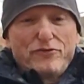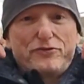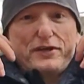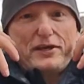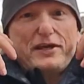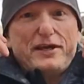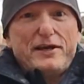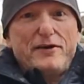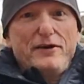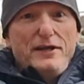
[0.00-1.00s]
thick,
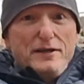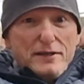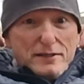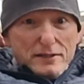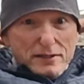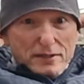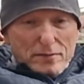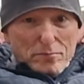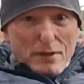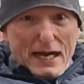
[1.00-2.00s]
hairy
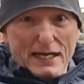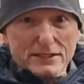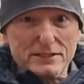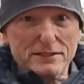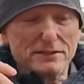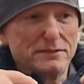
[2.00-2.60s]
backs.